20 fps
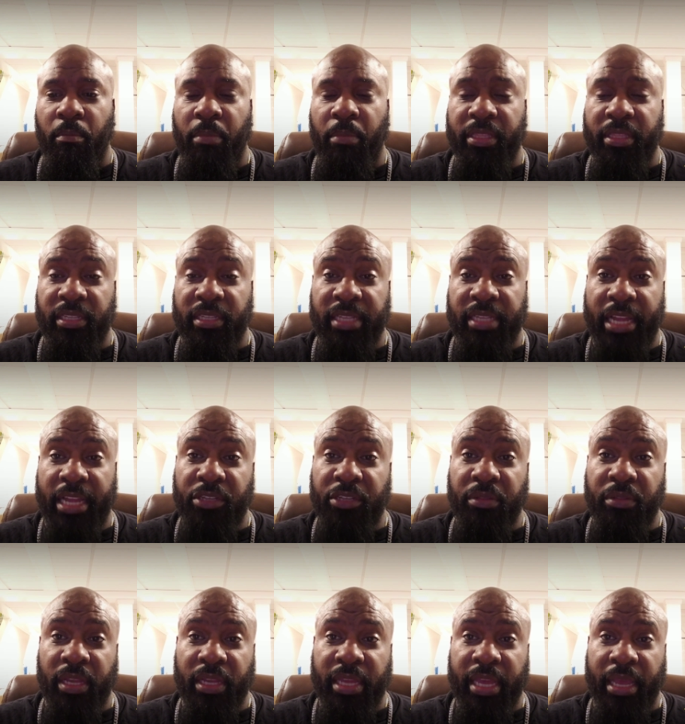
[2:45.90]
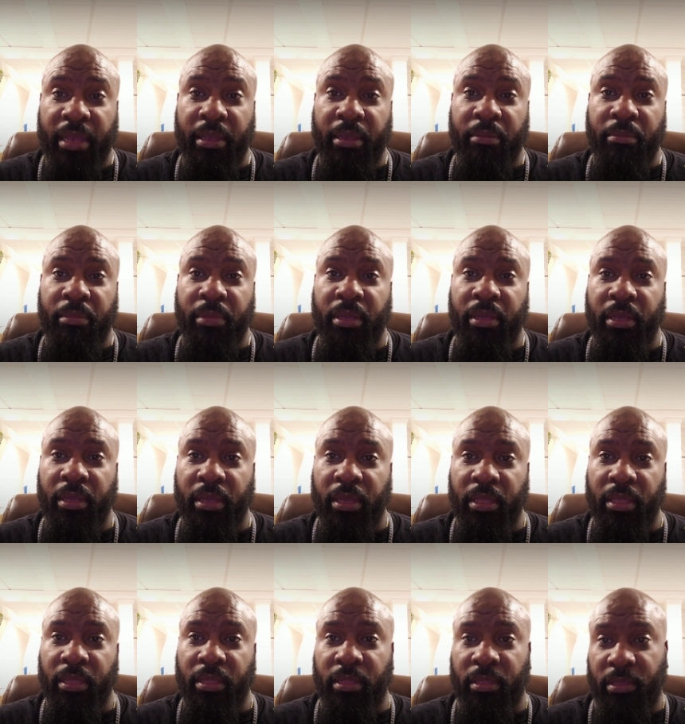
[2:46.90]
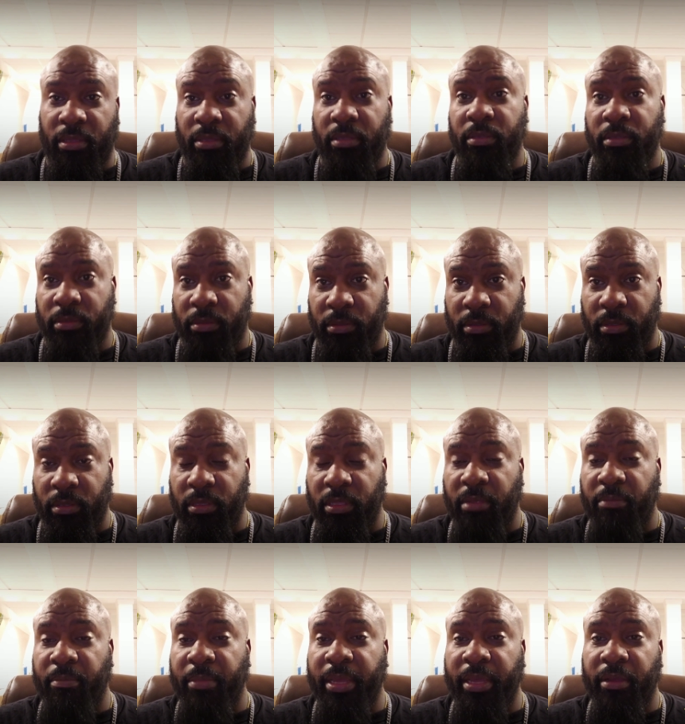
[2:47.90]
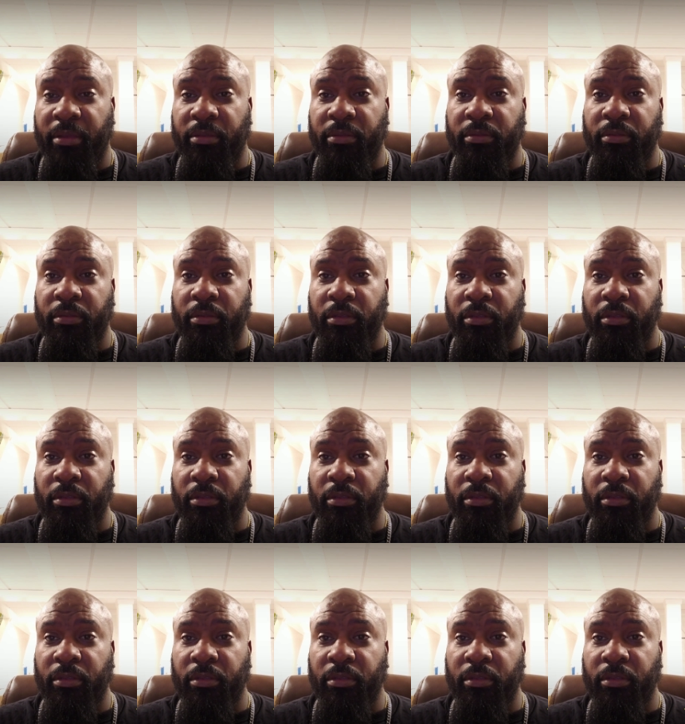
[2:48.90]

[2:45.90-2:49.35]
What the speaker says: But the statue that came in the mail,